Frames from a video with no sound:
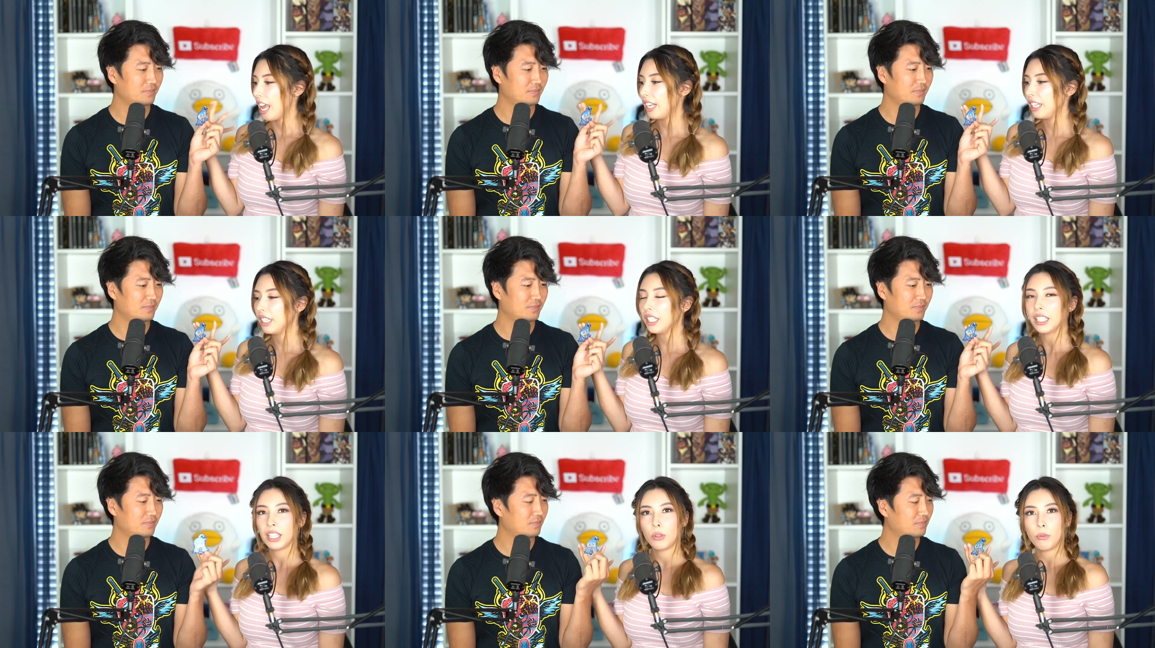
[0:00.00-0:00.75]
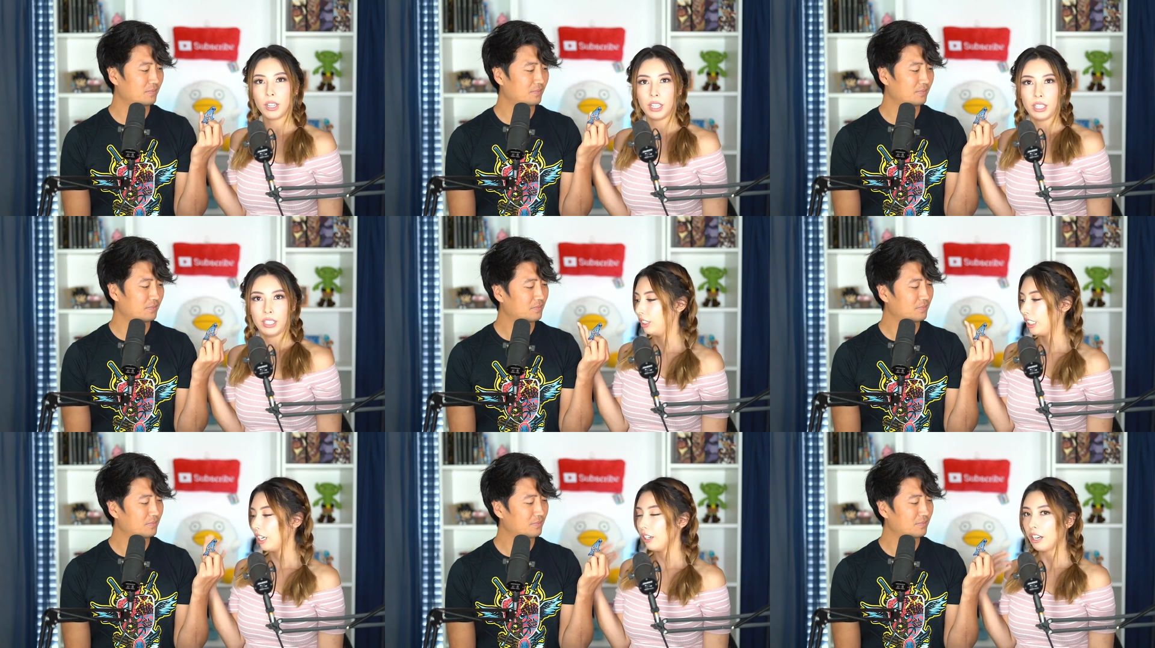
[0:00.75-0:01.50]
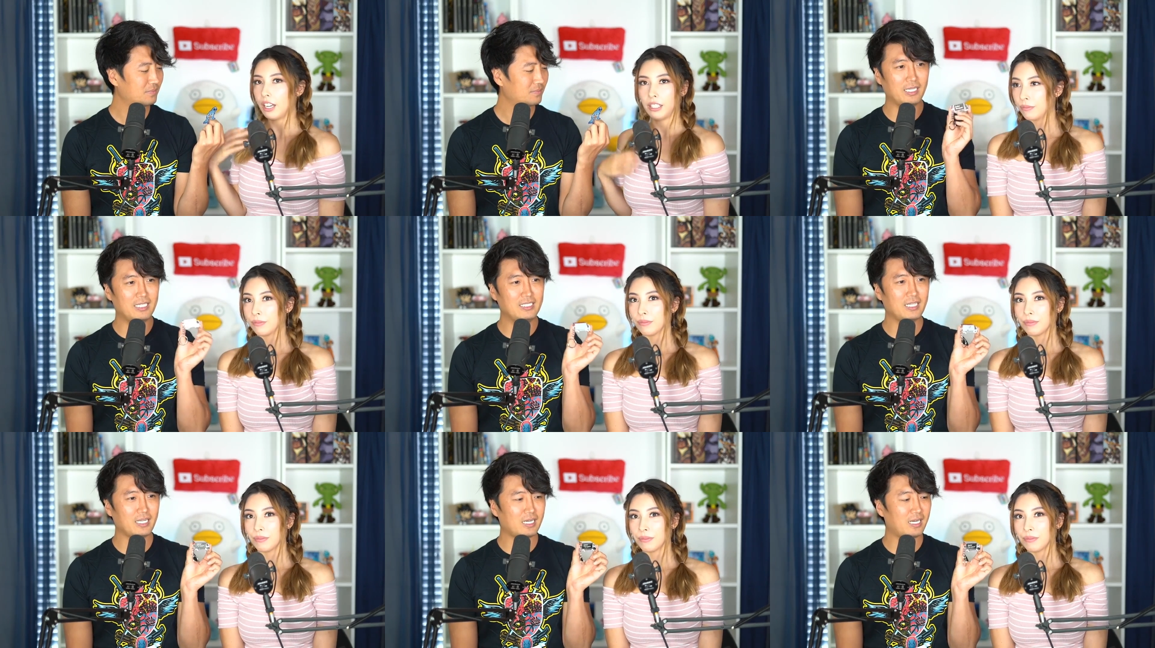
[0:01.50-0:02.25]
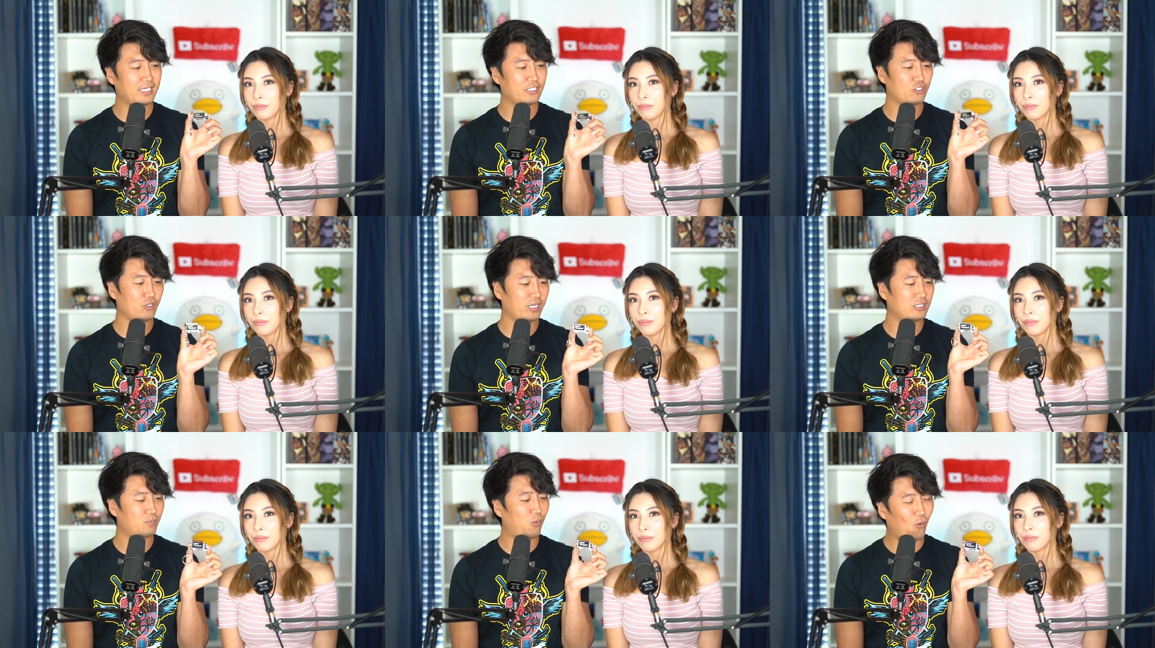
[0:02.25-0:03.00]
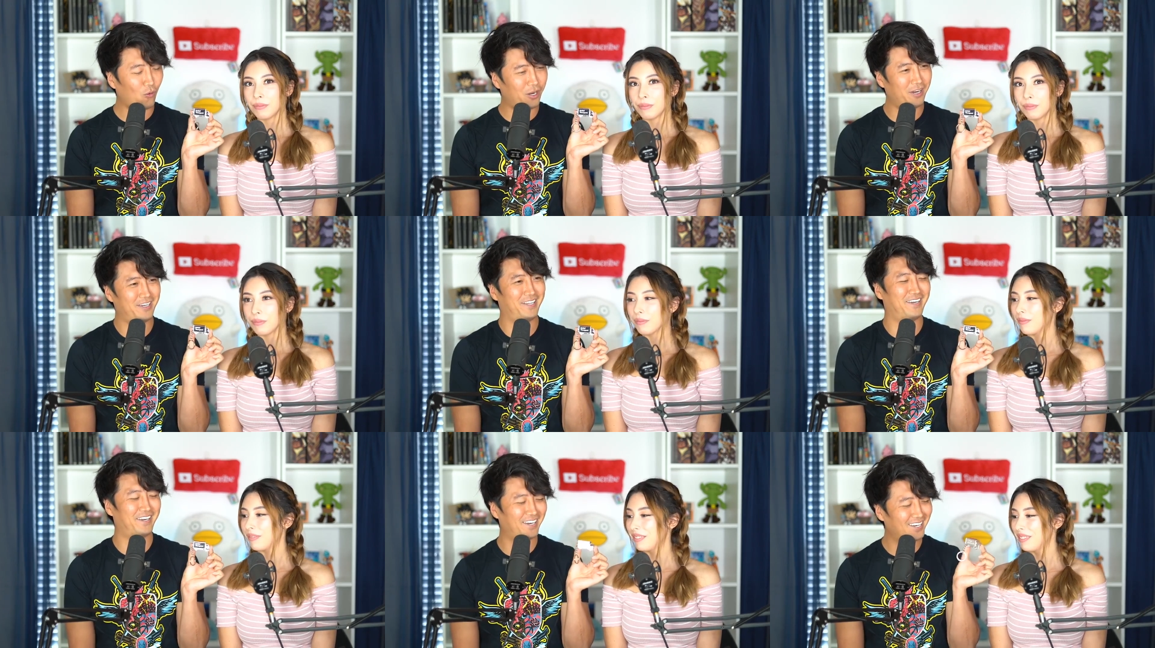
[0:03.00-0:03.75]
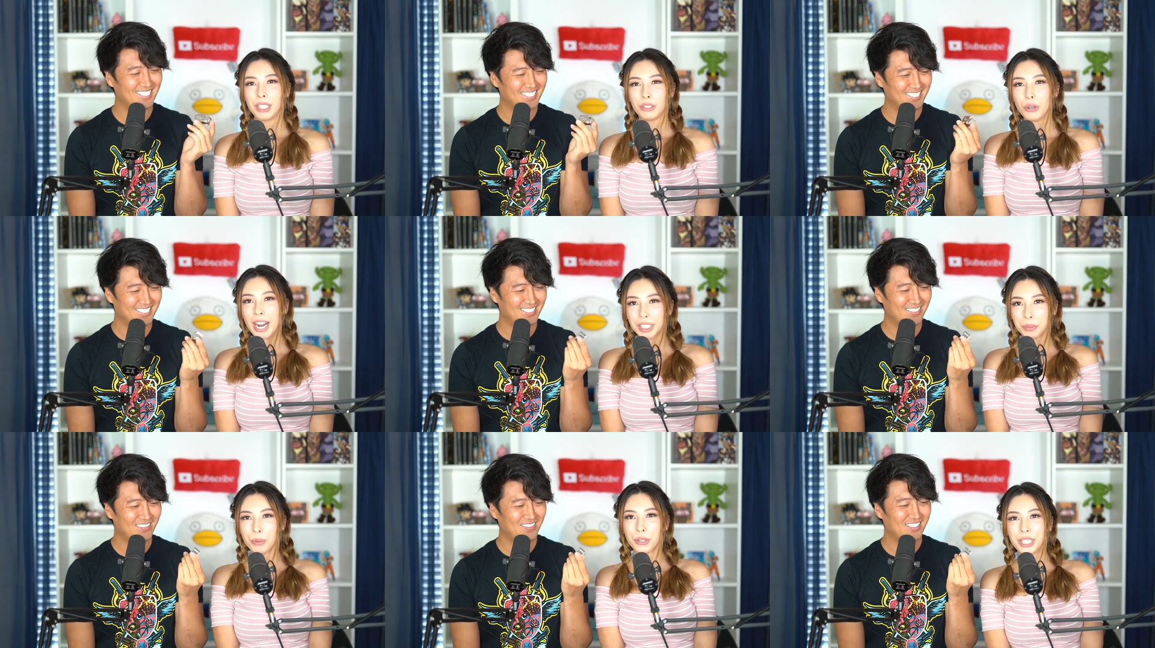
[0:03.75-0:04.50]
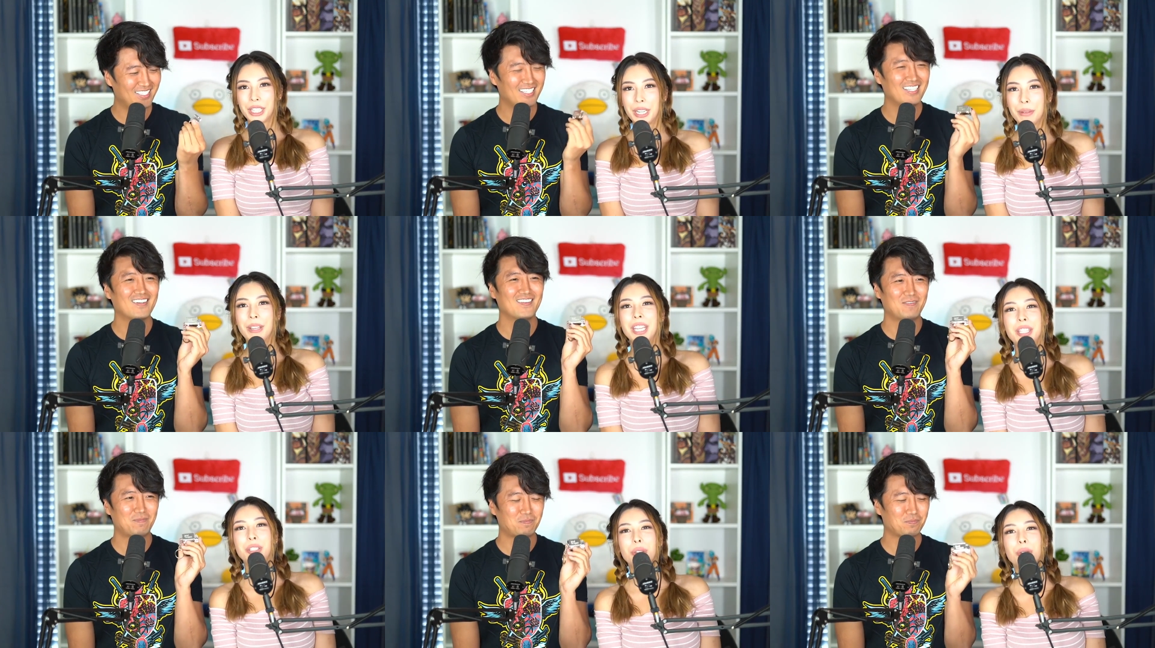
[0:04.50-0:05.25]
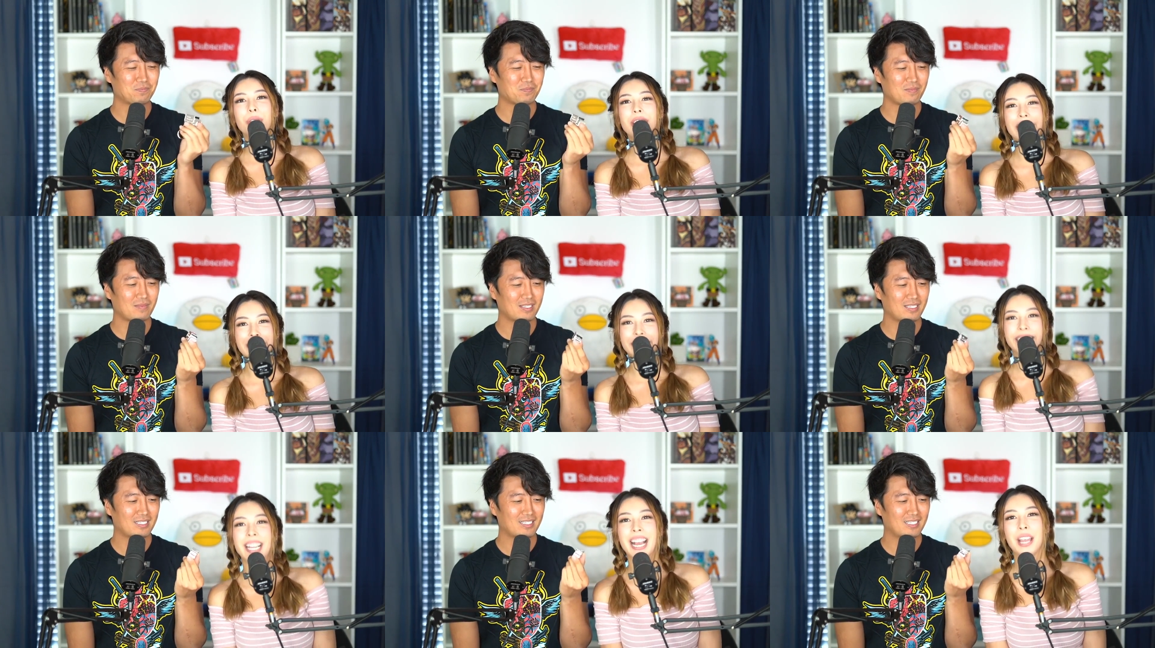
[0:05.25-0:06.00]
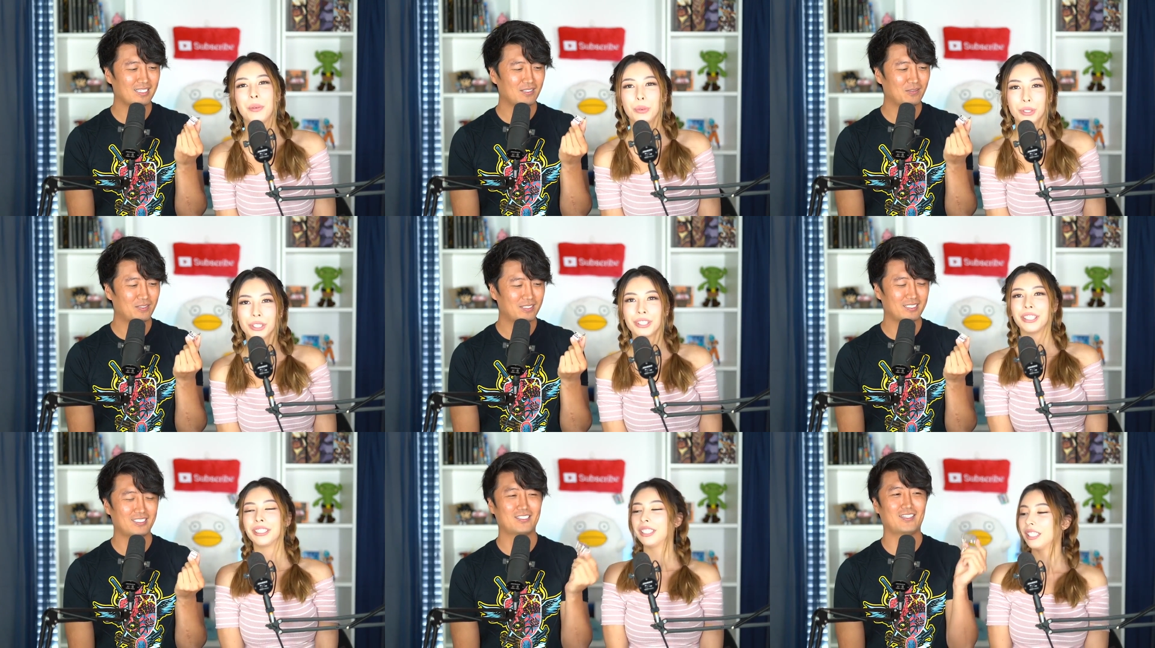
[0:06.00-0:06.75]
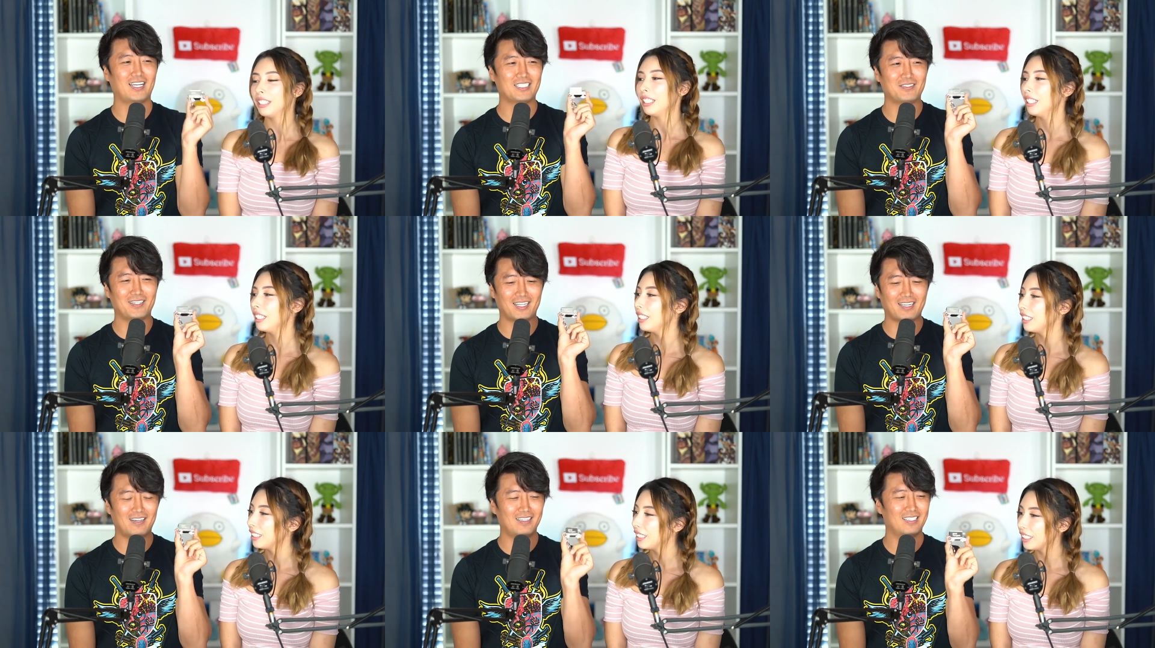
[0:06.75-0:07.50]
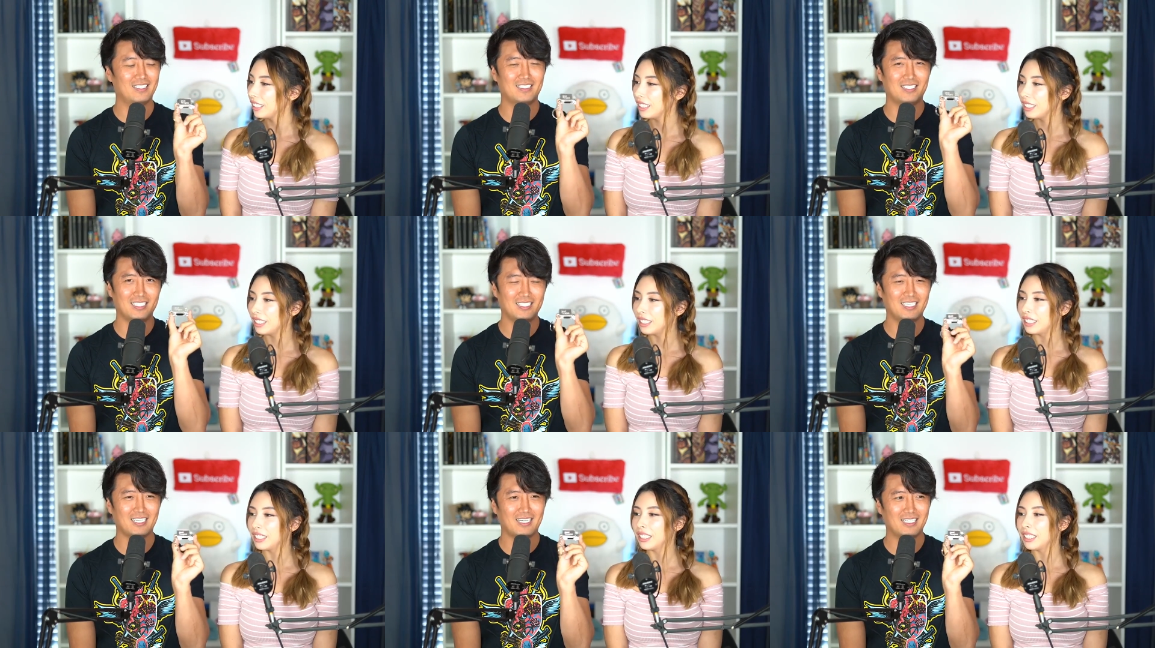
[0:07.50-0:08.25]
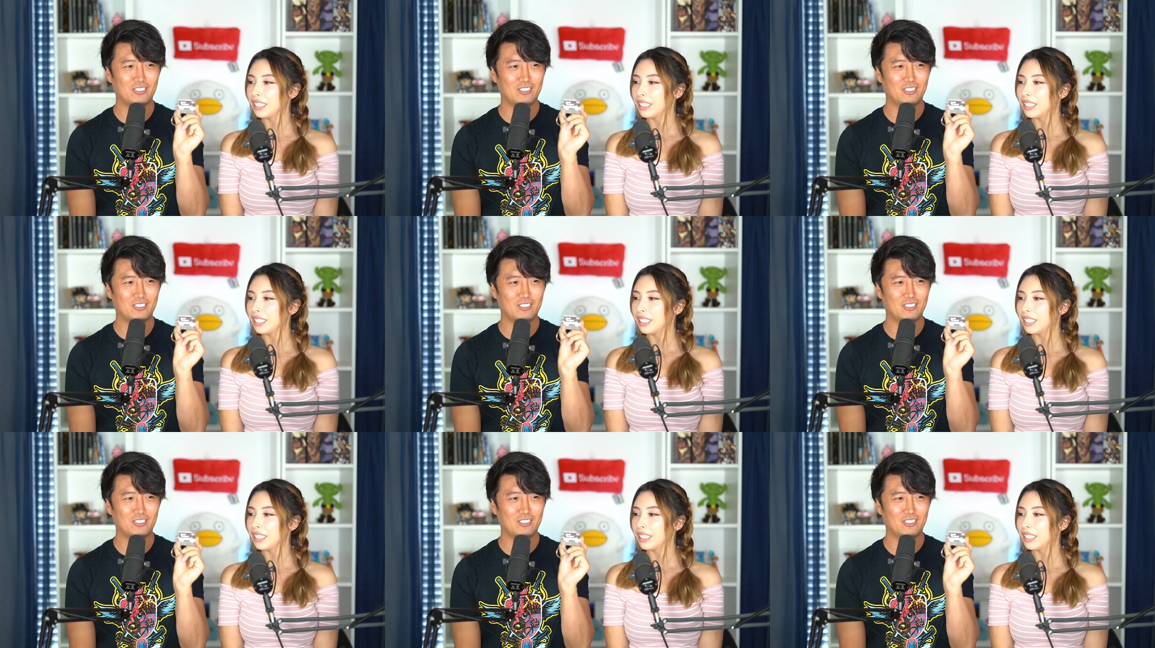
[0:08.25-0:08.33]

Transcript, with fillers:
Speaker 1: anything that you want to sticker on. Isekai
Speaker 2: transporter.
Speaker 1: Transported him into the isekai world.
Speaker 2: So that's why they call this the isekai